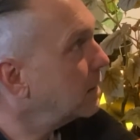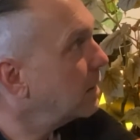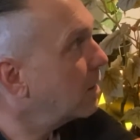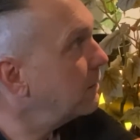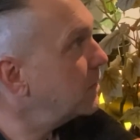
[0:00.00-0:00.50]

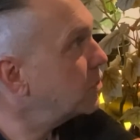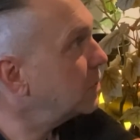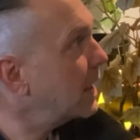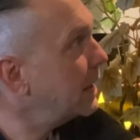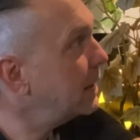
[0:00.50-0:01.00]
artificial
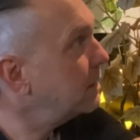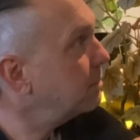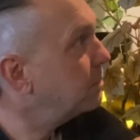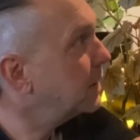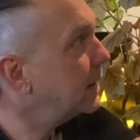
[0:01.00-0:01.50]
light,
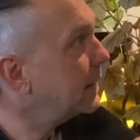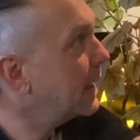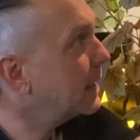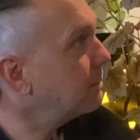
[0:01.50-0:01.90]
but again,